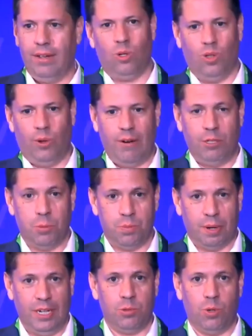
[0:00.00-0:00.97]
Colorado
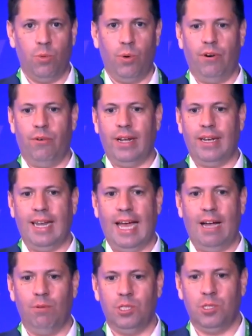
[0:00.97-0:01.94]
Springs, where we are right
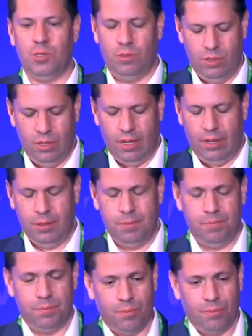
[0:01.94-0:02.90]
now, we
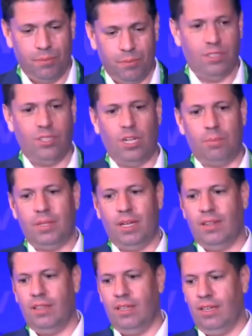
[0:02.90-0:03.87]
stopped
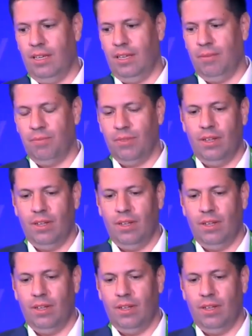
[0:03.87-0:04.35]
at the